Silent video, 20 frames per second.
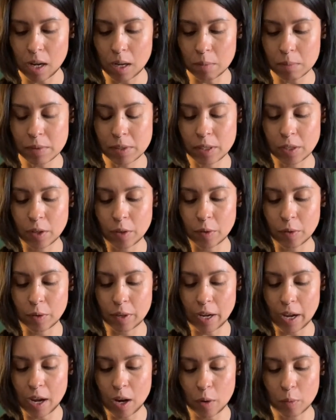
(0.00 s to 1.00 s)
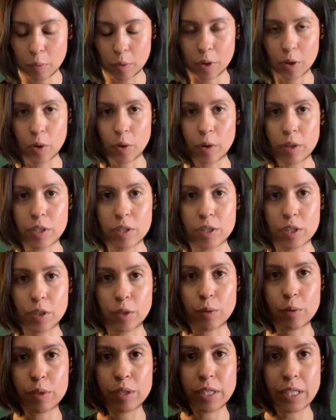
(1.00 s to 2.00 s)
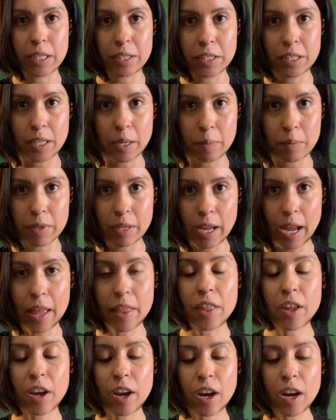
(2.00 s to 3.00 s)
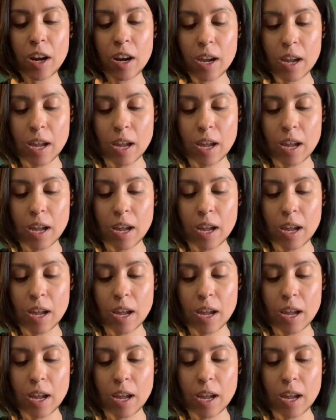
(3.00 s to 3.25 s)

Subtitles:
So now we're going to stitch them together,